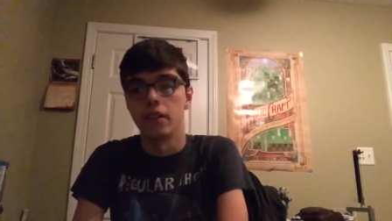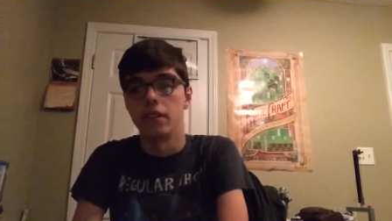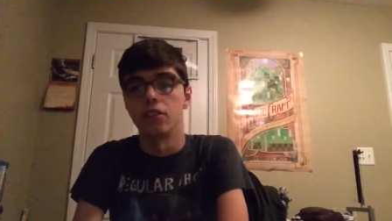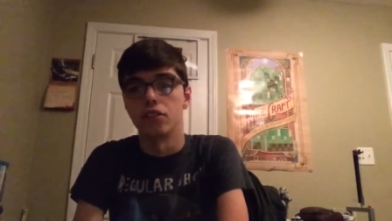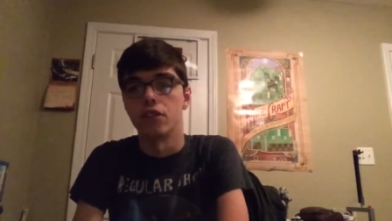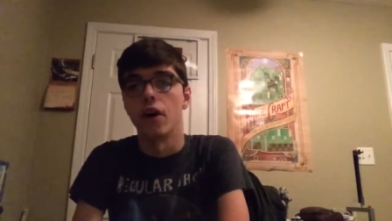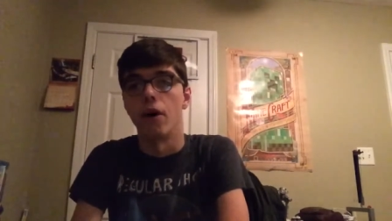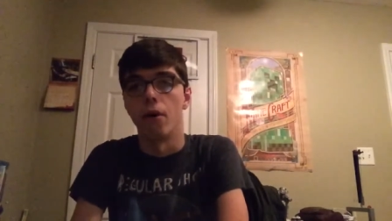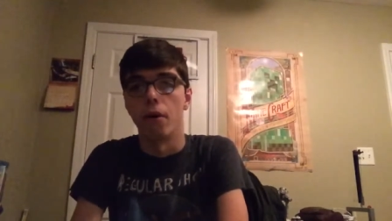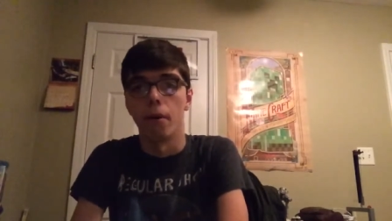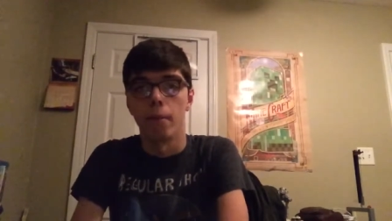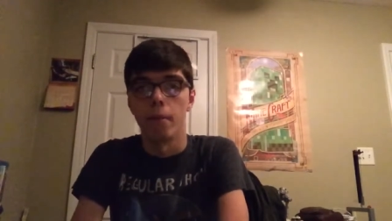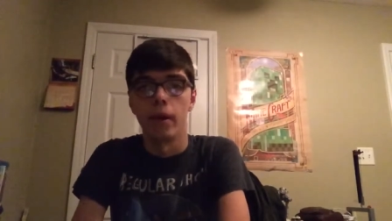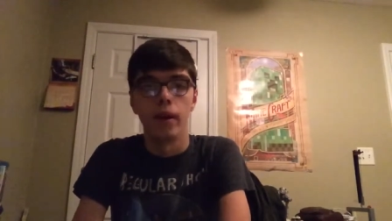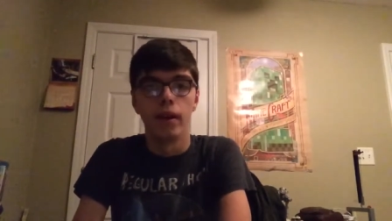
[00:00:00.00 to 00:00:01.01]
show.
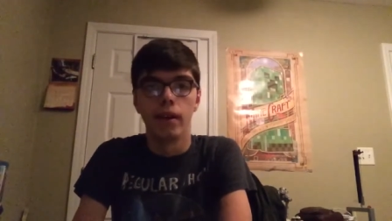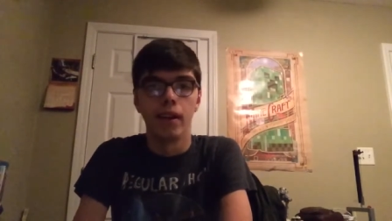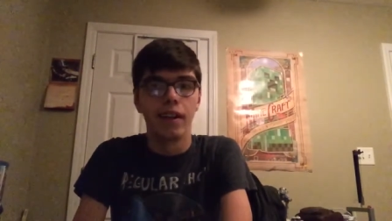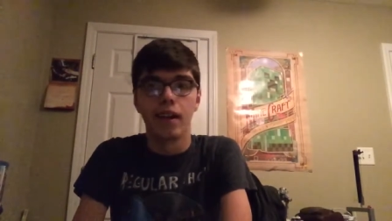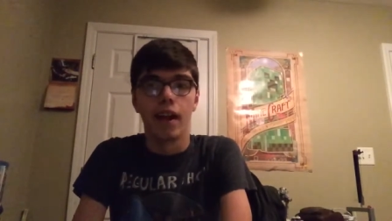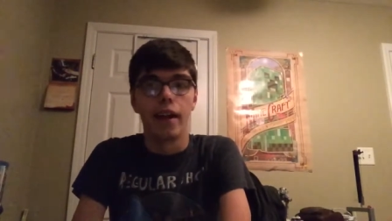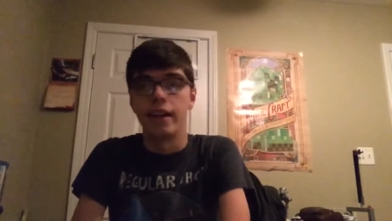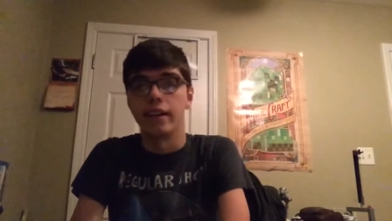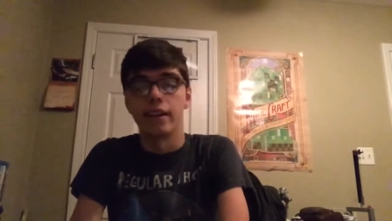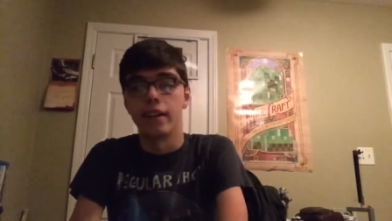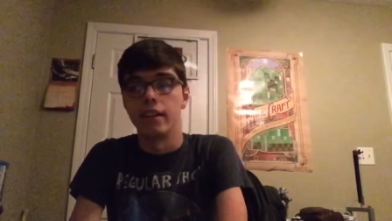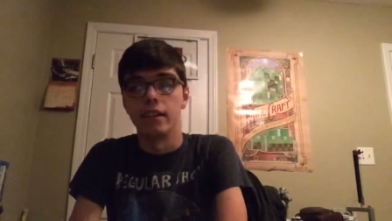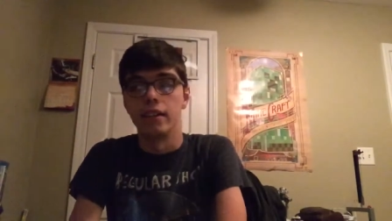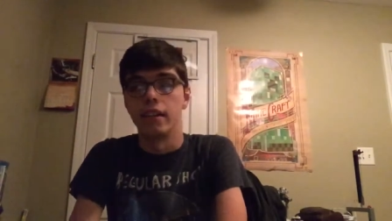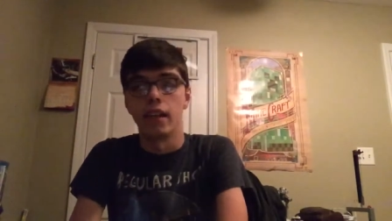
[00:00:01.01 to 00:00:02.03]
I ain't
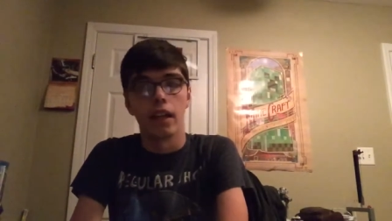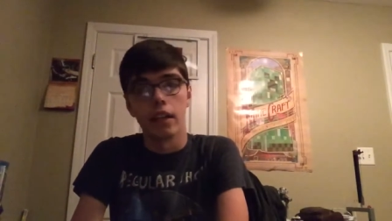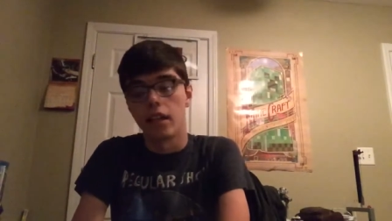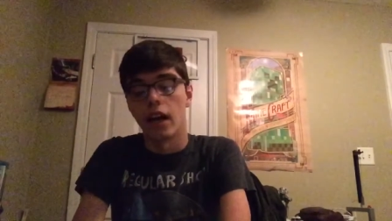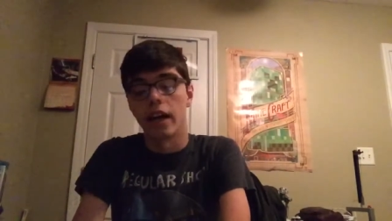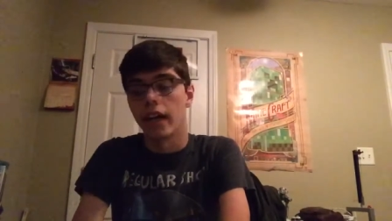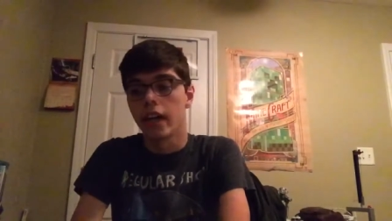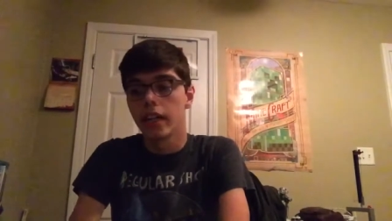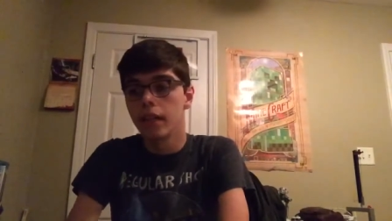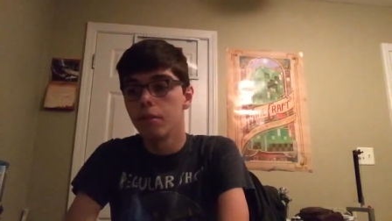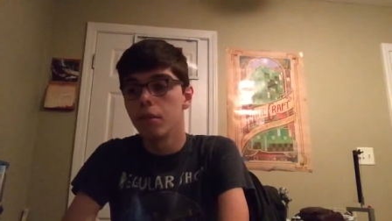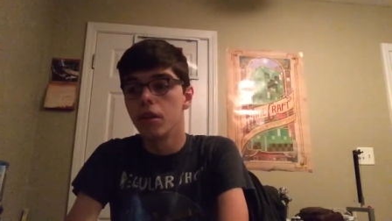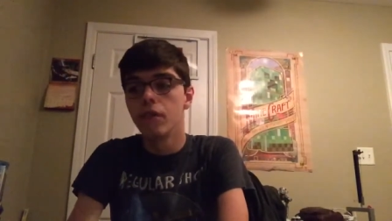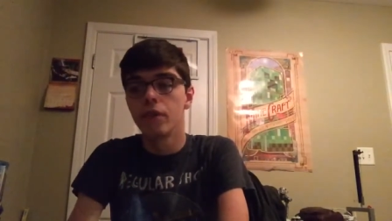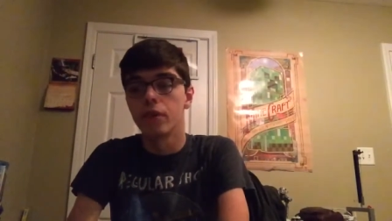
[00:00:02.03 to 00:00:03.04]
kidding, not any
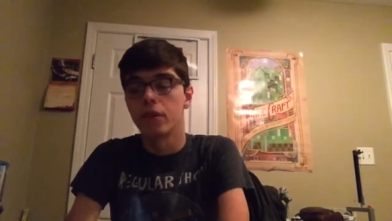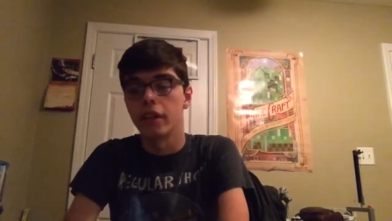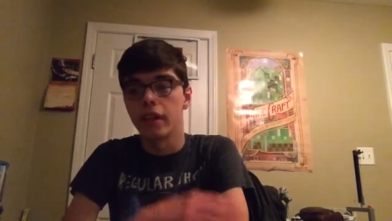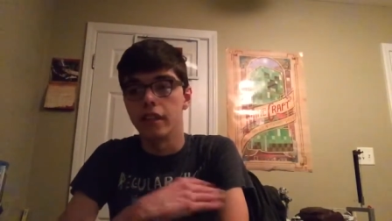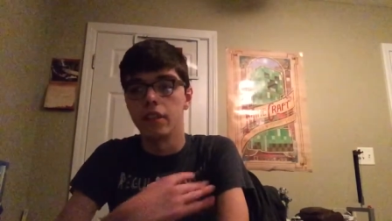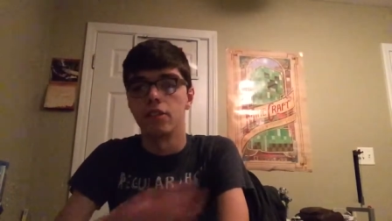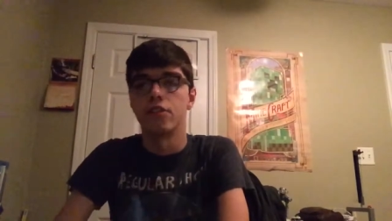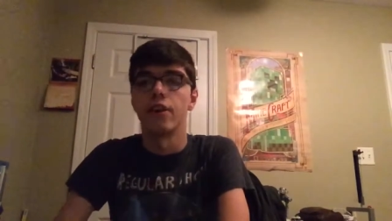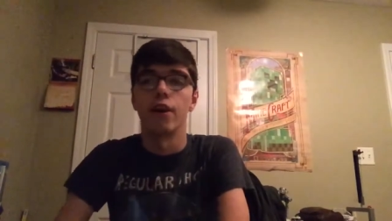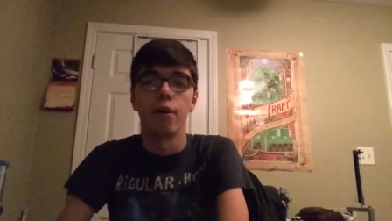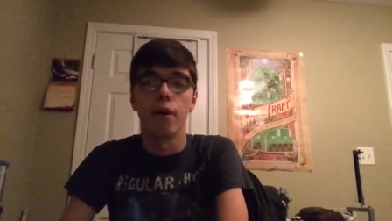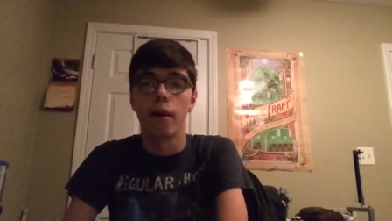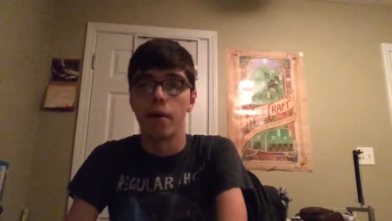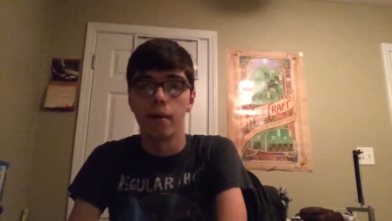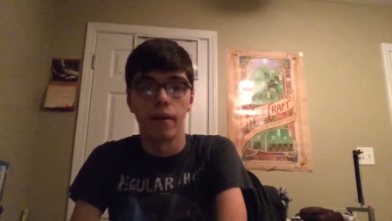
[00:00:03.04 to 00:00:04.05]
movie or any
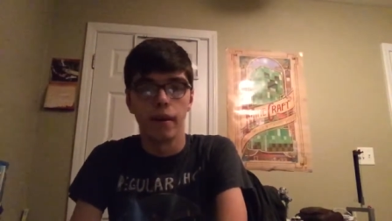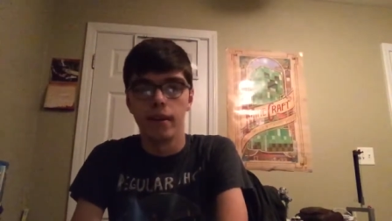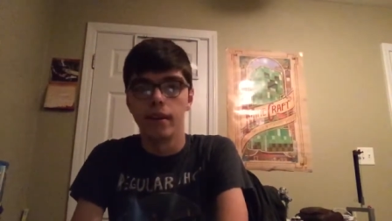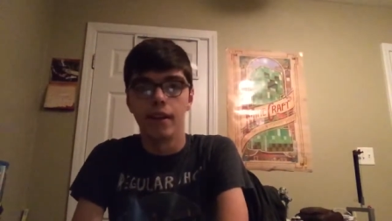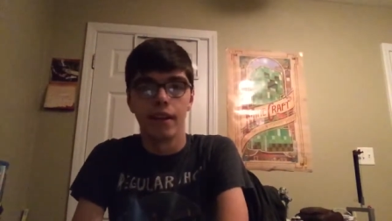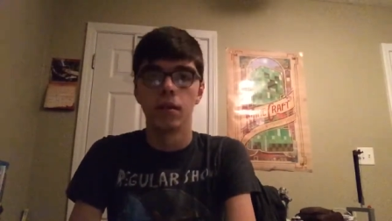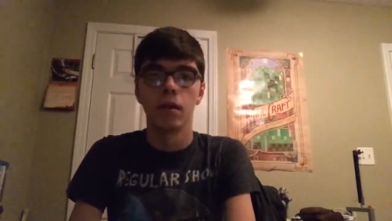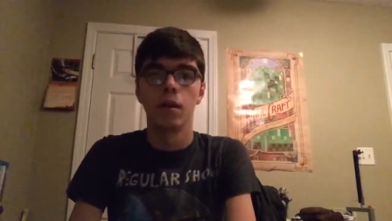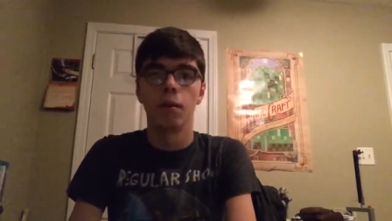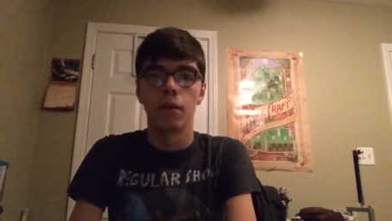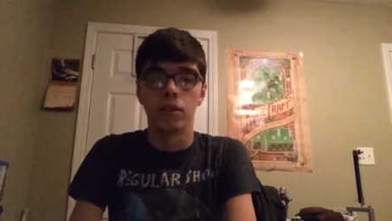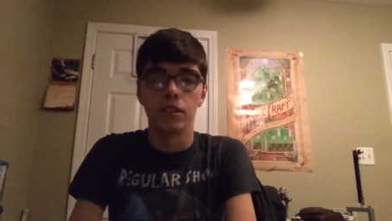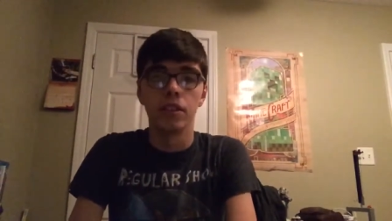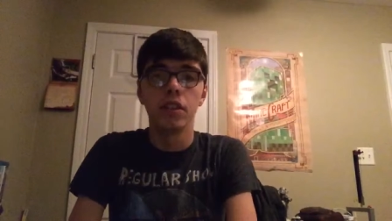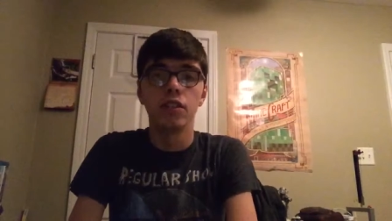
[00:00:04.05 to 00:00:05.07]
show.
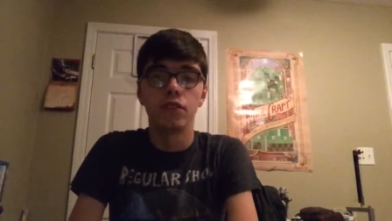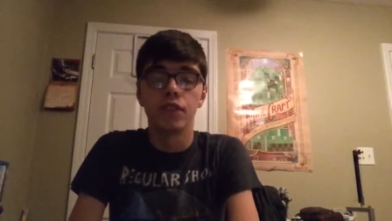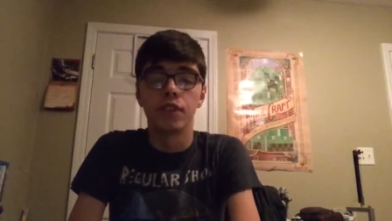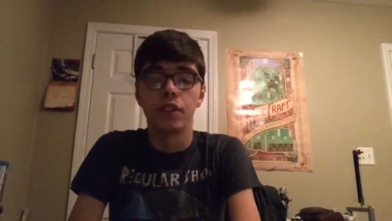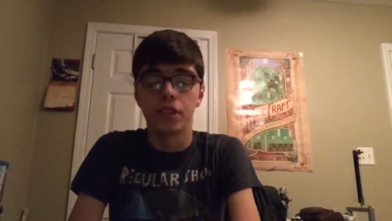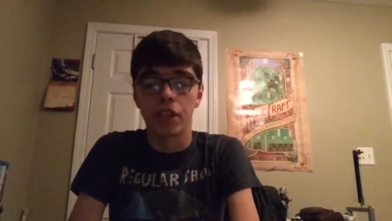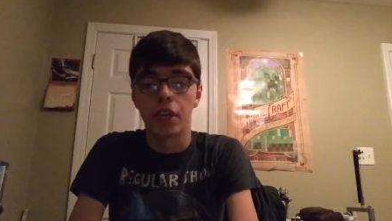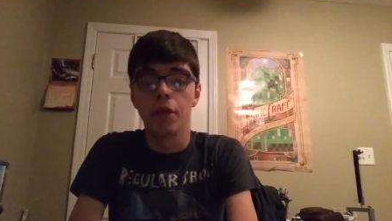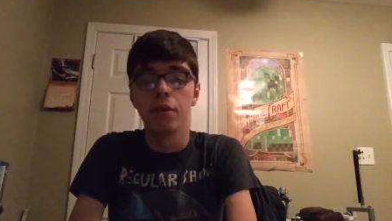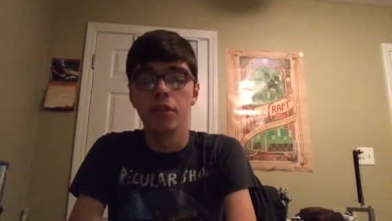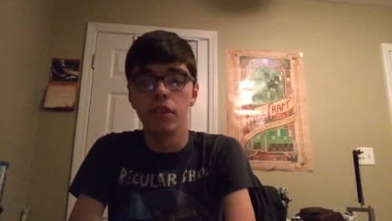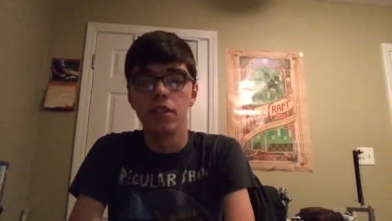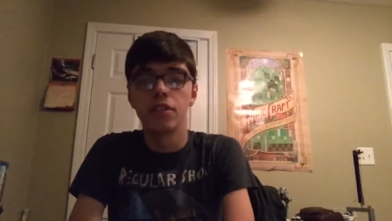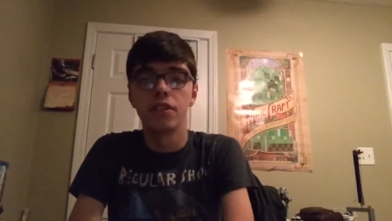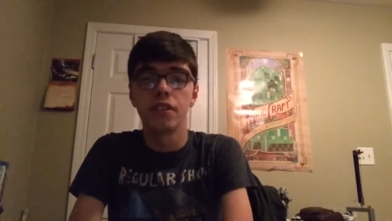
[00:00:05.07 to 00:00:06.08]
But she is very cute in
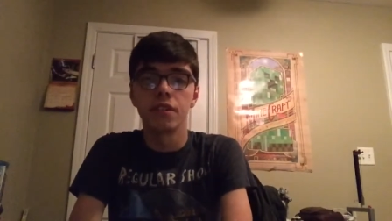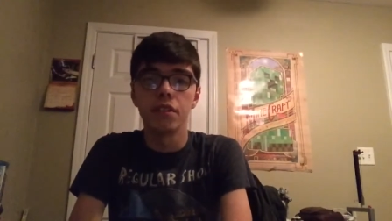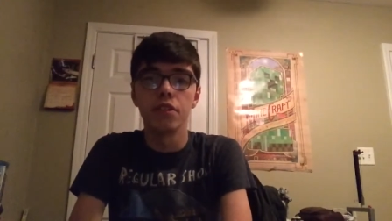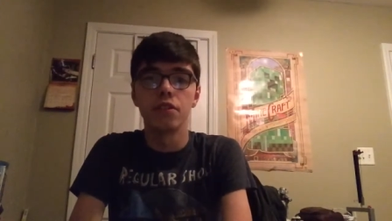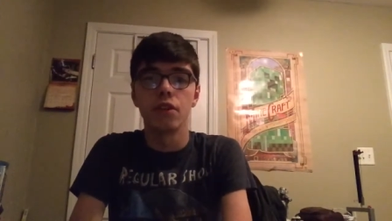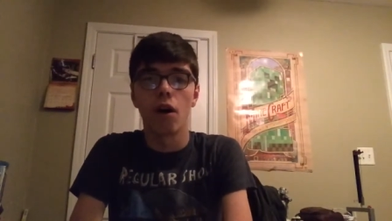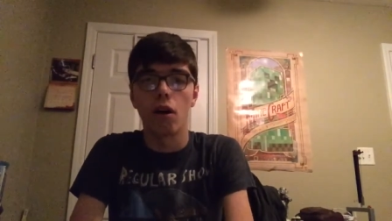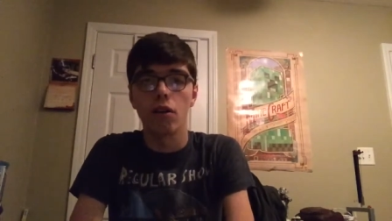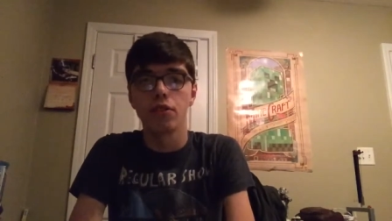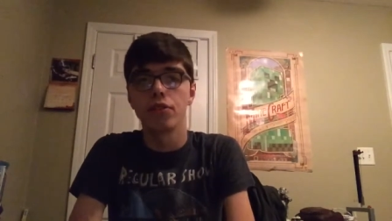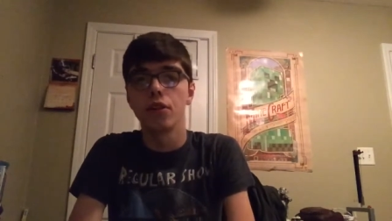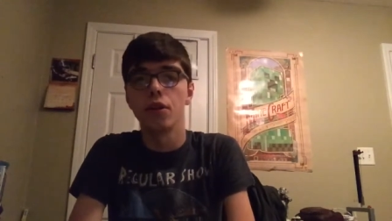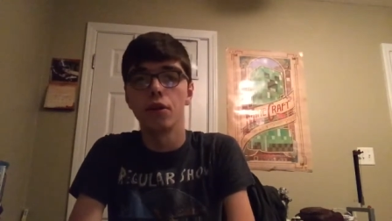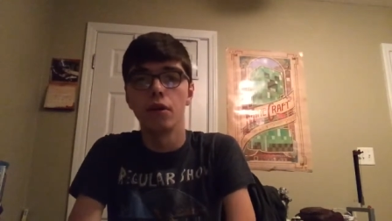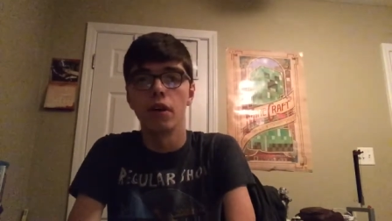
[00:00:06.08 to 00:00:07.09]
this series
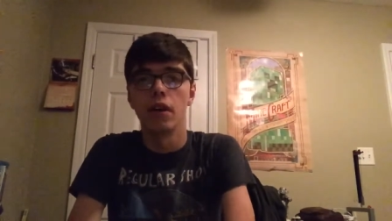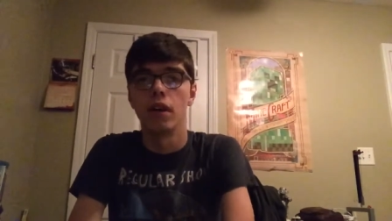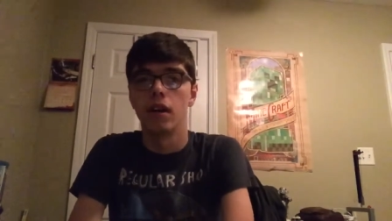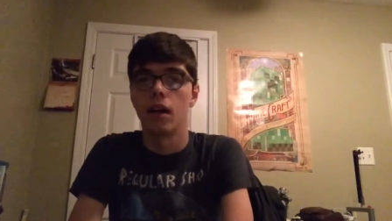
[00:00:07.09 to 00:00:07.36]
also.